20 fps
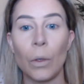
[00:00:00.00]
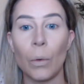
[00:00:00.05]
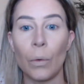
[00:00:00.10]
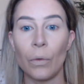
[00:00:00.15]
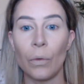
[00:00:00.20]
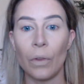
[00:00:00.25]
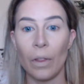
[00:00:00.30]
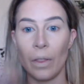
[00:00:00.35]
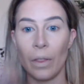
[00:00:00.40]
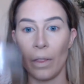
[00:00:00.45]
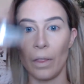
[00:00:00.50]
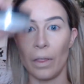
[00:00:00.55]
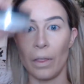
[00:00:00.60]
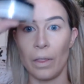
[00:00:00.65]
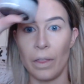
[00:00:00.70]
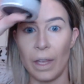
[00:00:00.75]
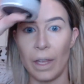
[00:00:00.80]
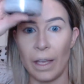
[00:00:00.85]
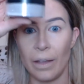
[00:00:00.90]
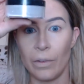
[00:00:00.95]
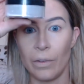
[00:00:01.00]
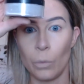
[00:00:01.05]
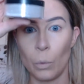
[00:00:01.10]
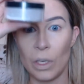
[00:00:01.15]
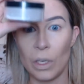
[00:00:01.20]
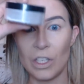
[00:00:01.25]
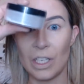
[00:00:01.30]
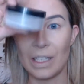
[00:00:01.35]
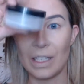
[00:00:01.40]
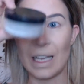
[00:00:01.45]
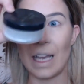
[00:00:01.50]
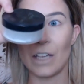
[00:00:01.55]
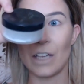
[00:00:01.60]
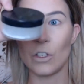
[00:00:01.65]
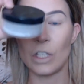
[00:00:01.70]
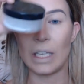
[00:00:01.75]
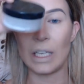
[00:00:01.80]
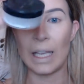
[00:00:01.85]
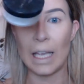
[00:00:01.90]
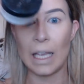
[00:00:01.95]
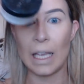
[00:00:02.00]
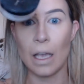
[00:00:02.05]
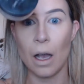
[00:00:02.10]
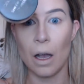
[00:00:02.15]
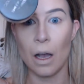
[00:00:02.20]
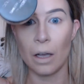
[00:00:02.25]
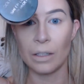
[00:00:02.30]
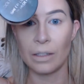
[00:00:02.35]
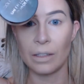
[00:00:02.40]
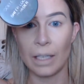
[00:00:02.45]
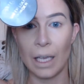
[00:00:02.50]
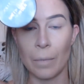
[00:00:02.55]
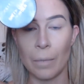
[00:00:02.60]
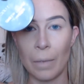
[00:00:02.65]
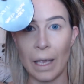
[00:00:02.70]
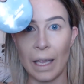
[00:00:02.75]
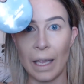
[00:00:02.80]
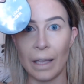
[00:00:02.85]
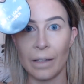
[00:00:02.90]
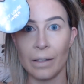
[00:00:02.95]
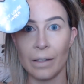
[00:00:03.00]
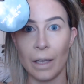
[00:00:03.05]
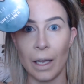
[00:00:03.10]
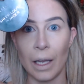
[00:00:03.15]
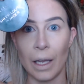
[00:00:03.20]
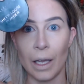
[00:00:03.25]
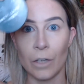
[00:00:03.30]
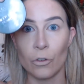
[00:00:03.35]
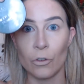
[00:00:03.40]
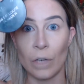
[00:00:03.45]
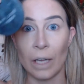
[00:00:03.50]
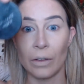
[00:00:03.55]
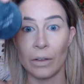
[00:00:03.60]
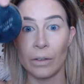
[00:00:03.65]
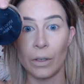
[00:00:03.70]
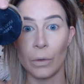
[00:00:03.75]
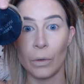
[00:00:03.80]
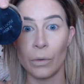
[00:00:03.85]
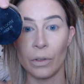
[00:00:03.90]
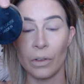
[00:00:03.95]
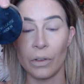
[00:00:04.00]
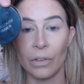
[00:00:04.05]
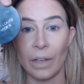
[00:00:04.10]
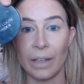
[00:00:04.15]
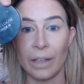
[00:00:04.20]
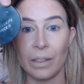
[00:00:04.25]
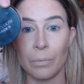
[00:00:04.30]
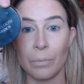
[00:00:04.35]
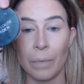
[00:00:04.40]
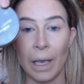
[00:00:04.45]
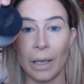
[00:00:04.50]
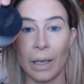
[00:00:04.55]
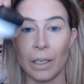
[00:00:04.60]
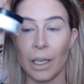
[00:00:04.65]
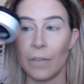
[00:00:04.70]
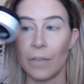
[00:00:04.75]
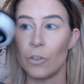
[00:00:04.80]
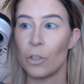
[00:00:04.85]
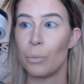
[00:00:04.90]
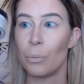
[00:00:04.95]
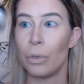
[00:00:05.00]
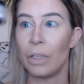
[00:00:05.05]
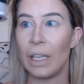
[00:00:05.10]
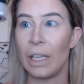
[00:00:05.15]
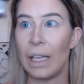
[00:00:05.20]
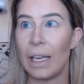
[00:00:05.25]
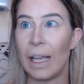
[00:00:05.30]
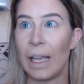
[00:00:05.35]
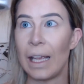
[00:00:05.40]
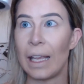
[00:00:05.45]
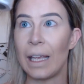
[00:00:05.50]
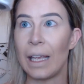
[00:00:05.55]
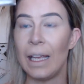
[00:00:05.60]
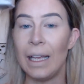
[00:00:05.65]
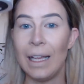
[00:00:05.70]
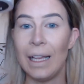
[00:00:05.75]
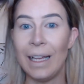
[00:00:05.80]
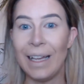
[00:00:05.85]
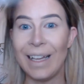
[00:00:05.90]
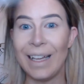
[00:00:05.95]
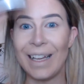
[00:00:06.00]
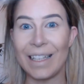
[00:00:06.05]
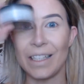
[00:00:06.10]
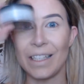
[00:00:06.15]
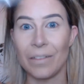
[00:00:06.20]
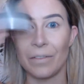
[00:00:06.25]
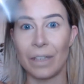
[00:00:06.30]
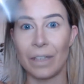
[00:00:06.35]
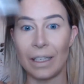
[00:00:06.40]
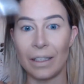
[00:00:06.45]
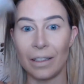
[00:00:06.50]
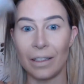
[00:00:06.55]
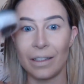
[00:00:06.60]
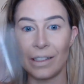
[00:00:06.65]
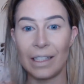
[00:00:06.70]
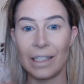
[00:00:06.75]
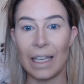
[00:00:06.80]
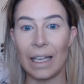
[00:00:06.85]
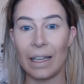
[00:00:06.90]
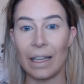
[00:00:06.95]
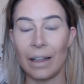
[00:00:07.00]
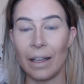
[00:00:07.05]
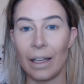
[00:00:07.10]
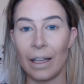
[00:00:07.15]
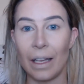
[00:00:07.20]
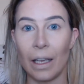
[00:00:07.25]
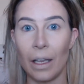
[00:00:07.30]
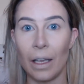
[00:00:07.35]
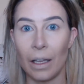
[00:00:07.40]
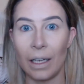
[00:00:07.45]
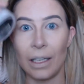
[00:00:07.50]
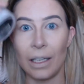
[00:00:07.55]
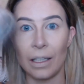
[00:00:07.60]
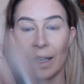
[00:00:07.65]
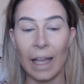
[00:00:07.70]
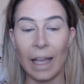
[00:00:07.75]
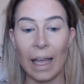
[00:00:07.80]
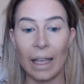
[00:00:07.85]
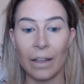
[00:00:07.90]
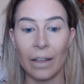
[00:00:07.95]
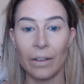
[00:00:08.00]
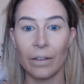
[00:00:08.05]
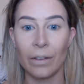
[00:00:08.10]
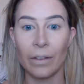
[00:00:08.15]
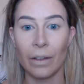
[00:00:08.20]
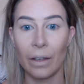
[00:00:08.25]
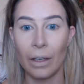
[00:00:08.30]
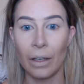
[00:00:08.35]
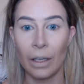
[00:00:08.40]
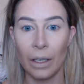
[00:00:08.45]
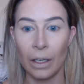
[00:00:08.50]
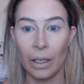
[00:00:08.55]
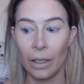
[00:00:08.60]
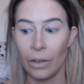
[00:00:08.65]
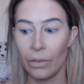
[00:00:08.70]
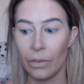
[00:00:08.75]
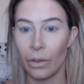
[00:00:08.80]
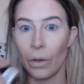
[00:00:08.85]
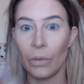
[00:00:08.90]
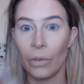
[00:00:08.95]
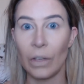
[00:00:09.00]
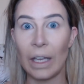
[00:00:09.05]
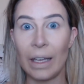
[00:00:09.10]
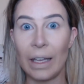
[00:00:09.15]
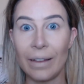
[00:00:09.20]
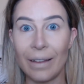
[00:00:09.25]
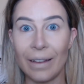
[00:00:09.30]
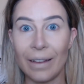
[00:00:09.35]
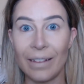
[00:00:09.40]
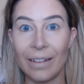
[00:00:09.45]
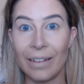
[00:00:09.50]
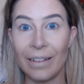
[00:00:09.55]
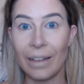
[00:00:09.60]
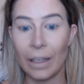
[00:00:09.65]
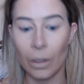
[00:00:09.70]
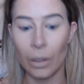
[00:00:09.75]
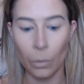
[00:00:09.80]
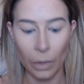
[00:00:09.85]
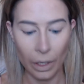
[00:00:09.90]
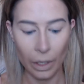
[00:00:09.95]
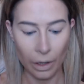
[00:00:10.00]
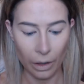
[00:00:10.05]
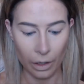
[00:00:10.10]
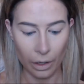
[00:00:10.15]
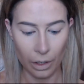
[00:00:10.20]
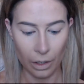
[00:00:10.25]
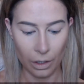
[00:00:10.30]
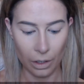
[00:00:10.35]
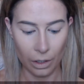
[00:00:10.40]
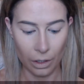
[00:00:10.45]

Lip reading: to use this, which is actually RCMA translucent setting powder. I just put it in a different little tin thing, little case, so it's easier to deal with.